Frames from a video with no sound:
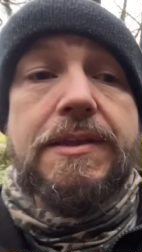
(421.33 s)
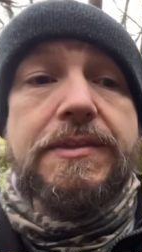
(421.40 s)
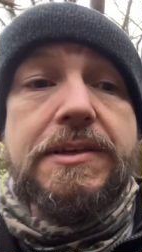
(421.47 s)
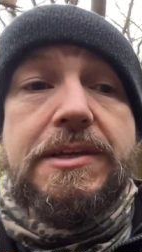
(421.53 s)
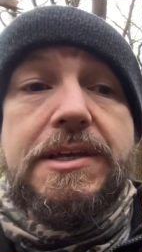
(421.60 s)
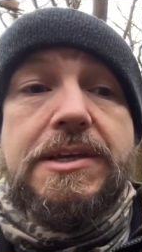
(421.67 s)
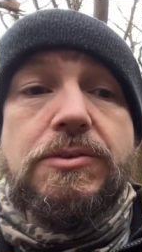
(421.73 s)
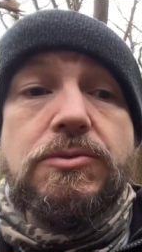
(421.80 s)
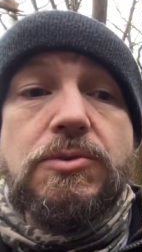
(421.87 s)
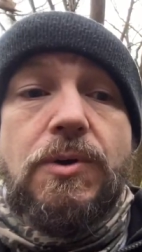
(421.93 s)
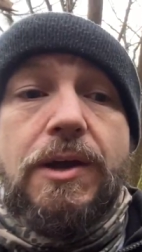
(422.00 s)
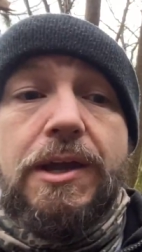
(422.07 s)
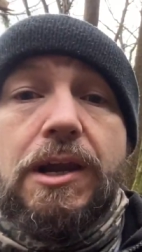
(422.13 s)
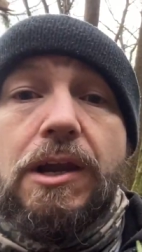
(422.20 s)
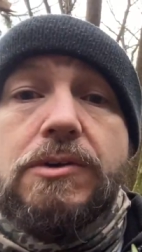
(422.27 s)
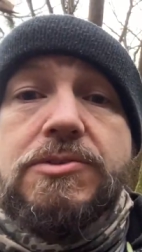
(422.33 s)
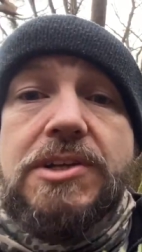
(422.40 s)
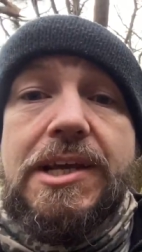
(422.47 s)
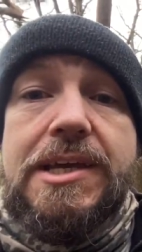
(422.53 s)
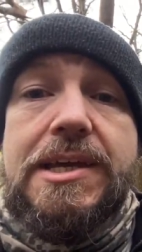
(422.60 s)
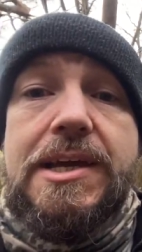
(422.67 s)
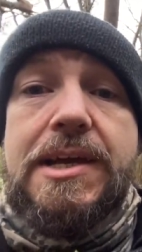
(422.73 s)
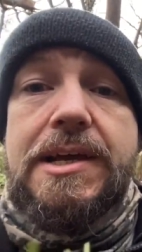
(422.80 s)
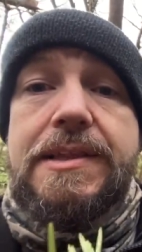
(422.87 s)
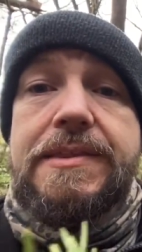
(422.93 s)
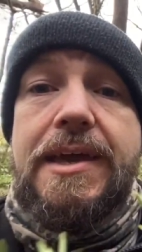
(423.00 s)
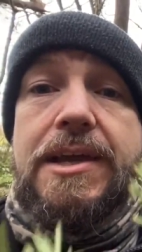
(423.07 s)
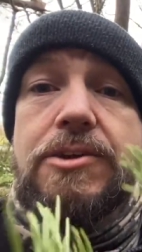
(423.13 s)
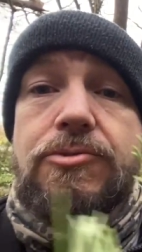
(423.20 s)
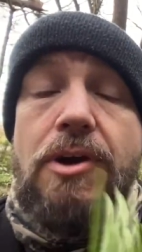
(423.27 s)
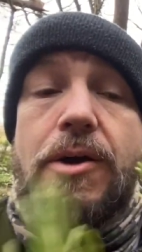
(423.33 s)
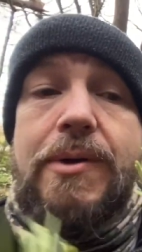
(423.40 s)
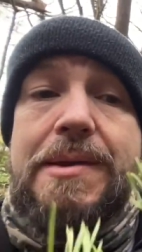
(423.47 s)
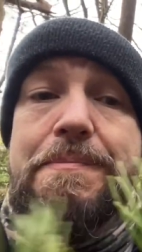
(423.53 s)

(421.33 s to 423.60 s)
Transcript: the needles quite closely. They grow in